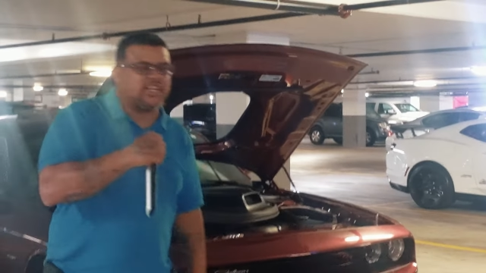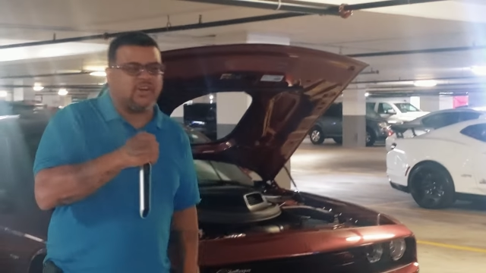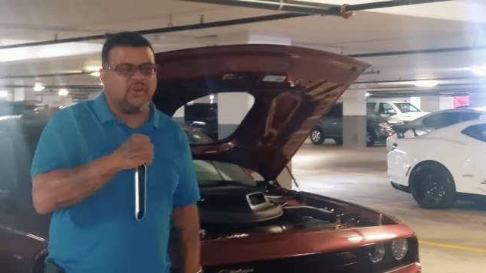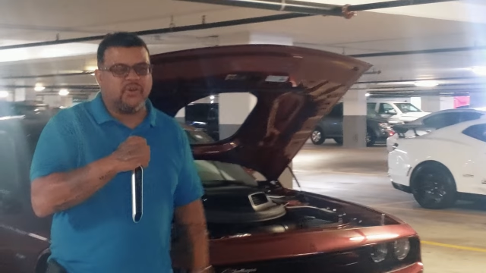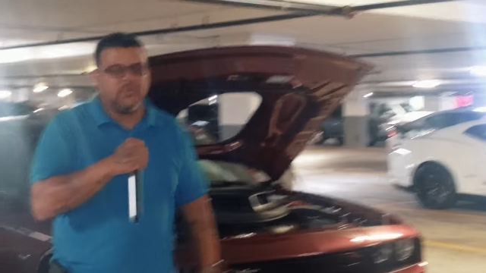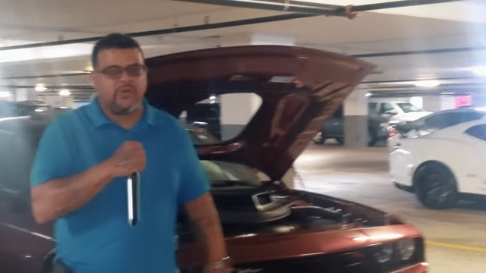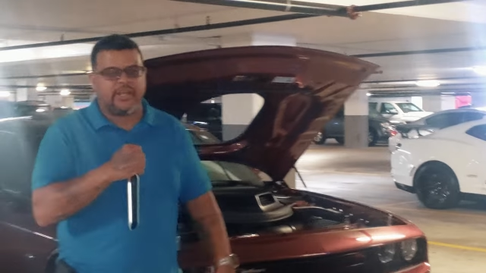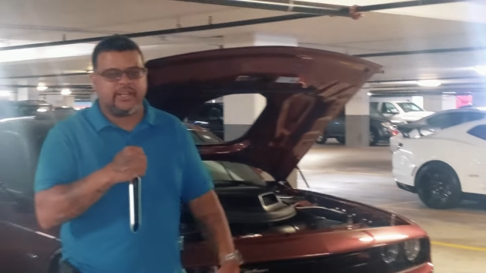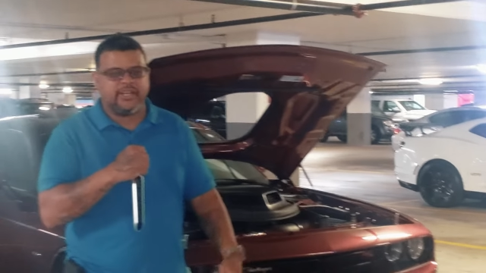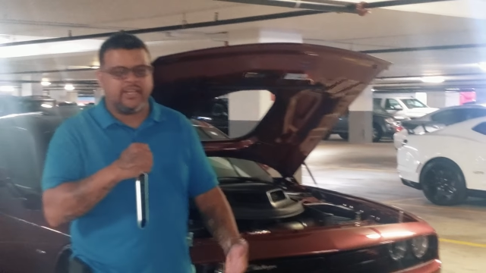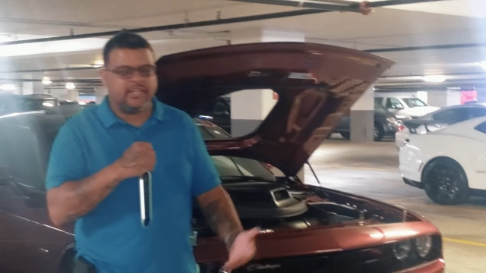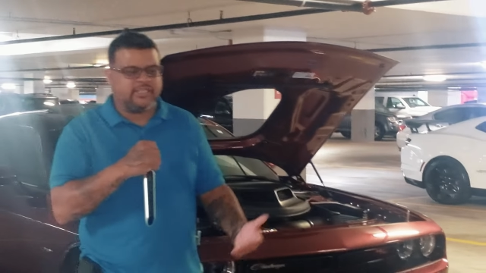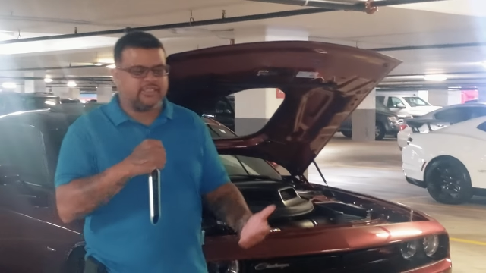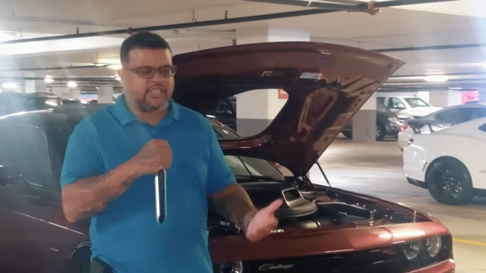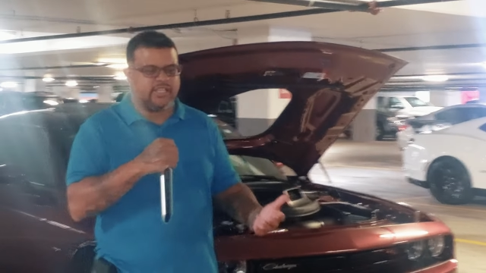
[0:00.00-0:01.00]
So, and
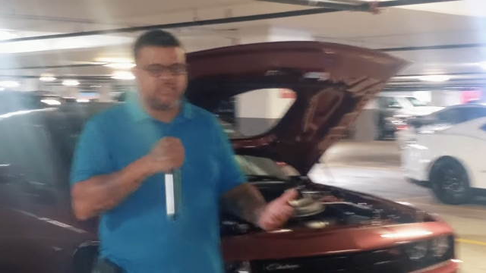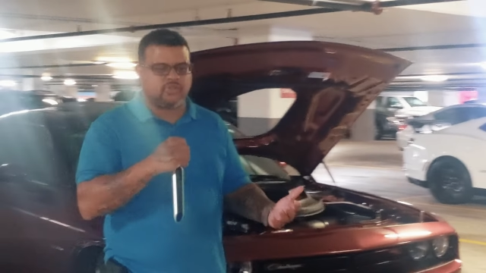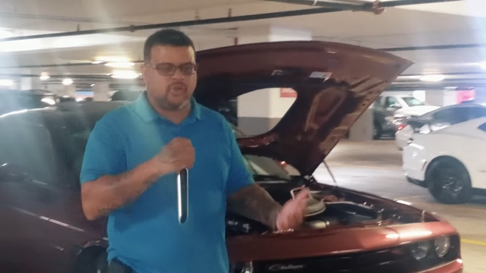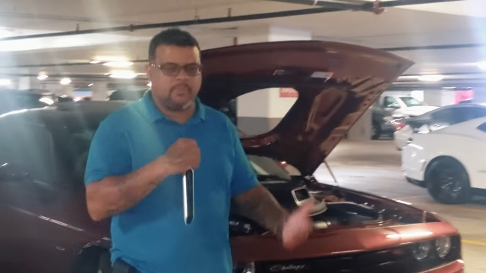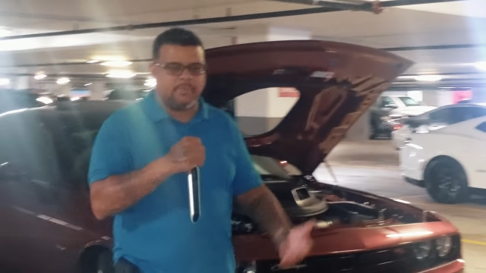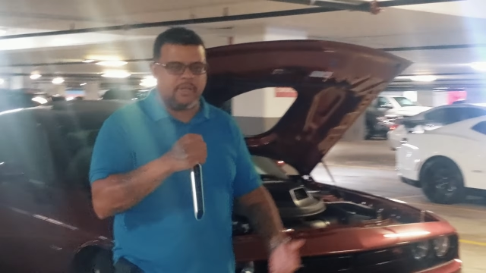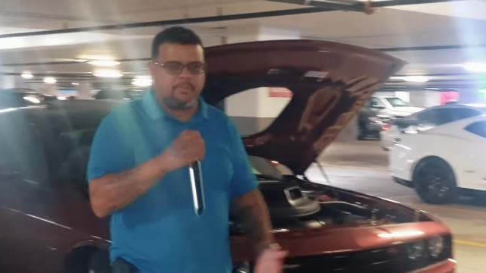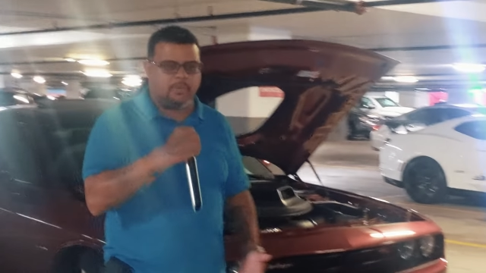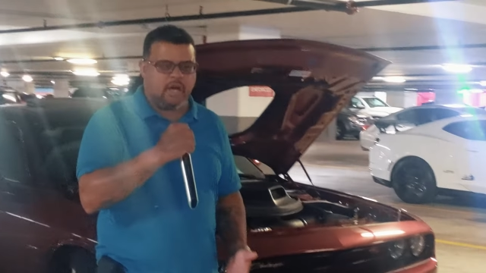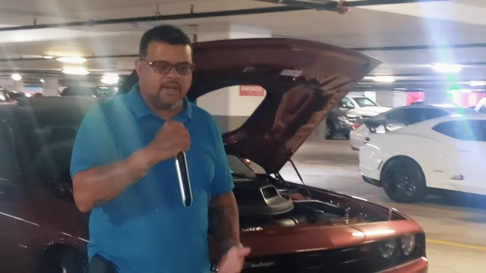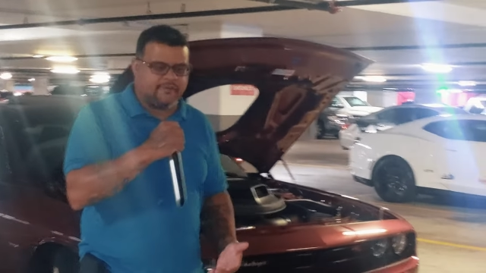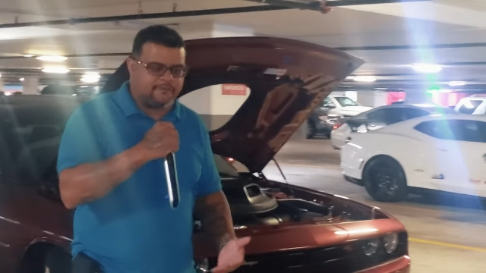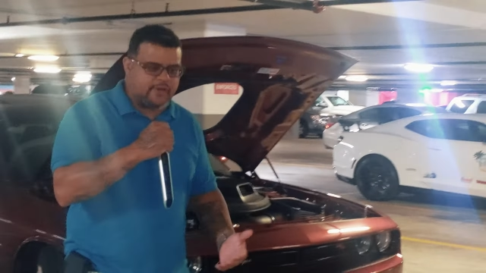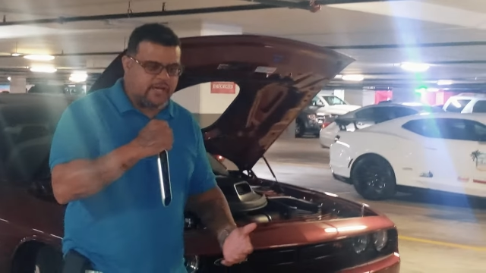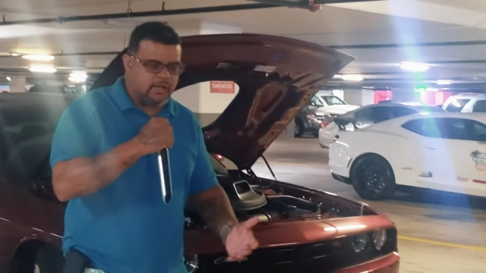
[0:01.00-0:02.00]
then they said it's going to be
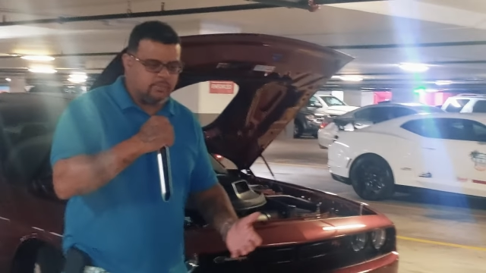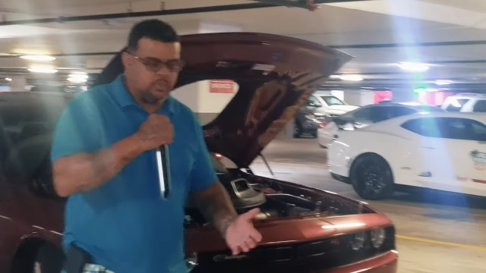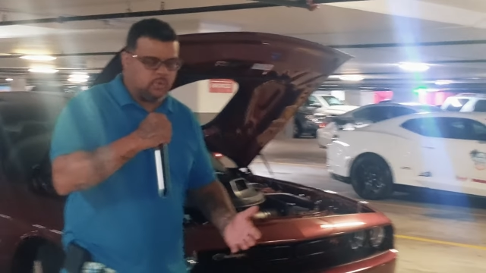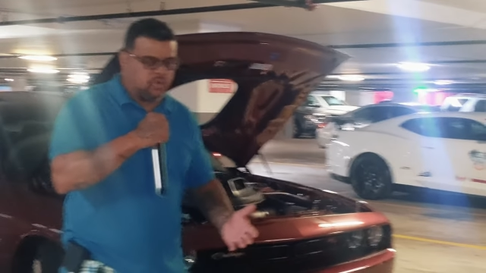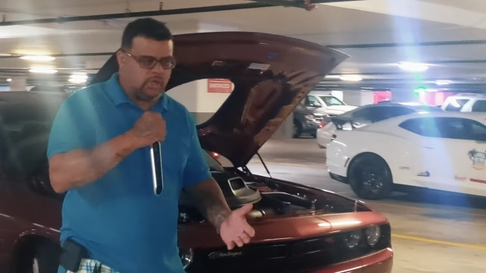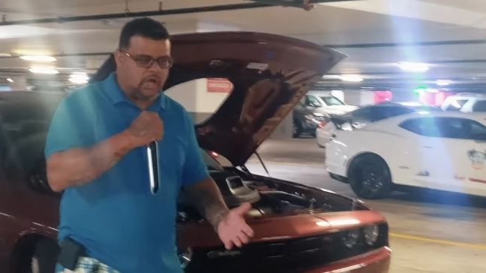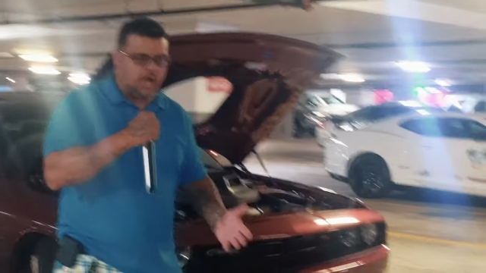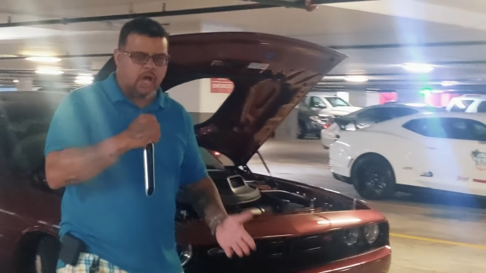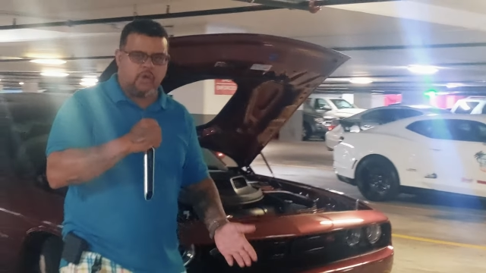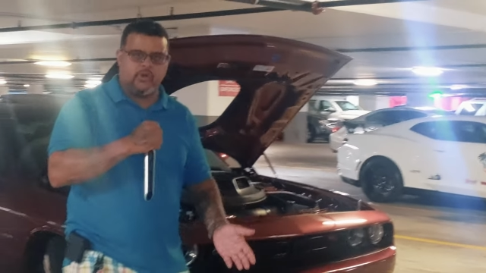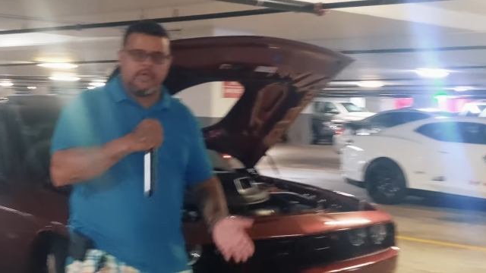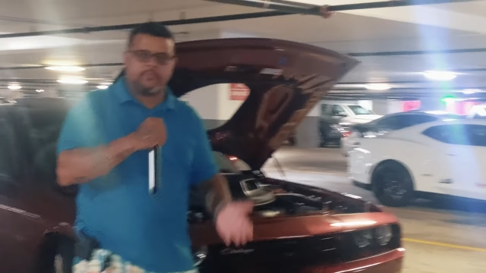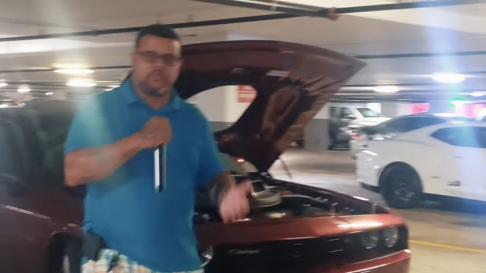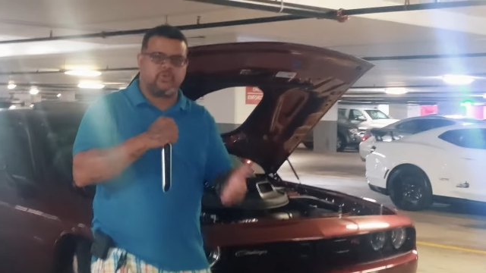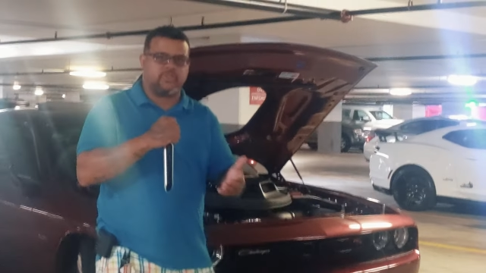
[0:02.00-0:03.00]
modifiable
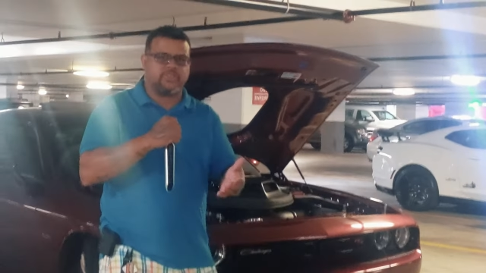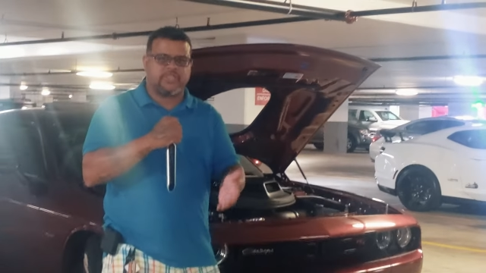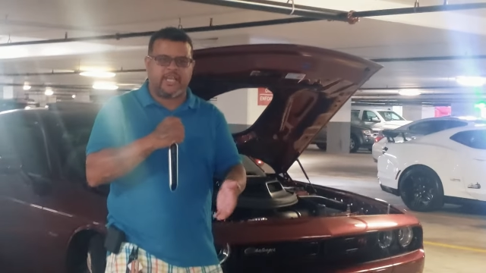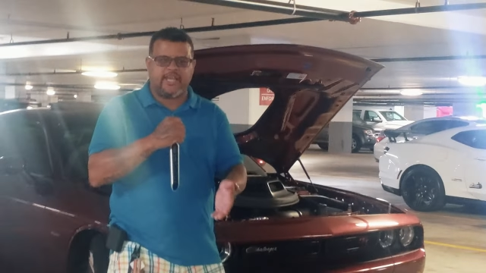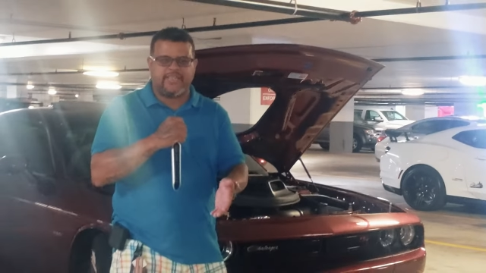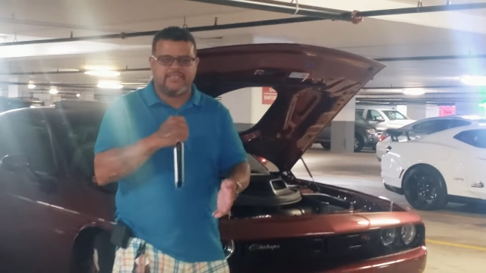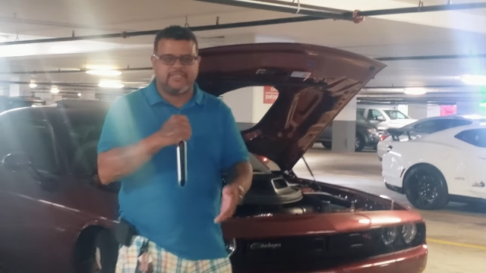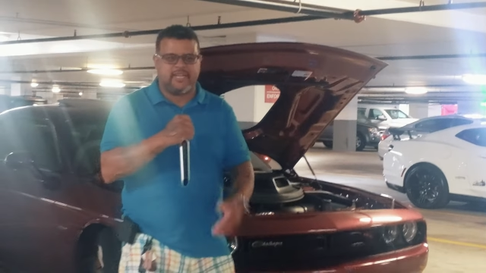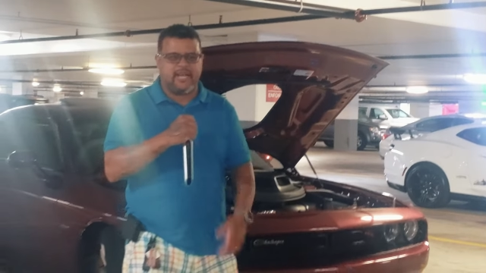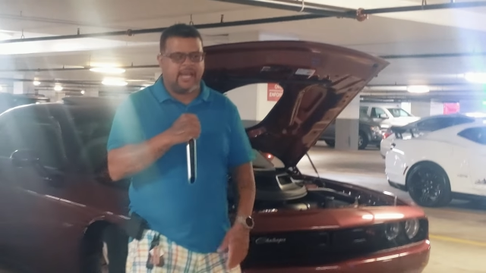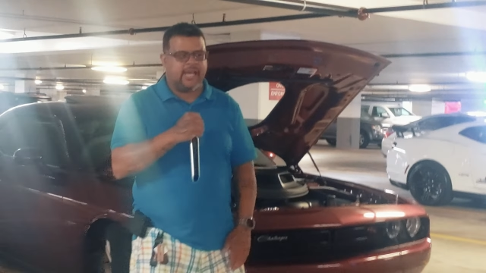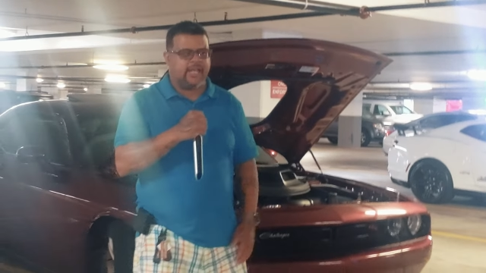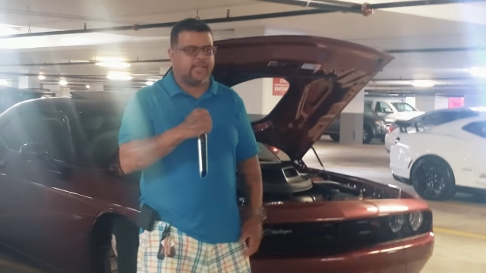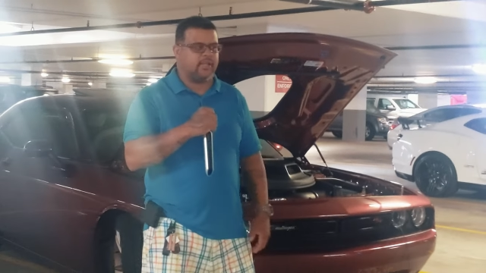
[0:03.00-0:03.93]
all the way up to stage nine.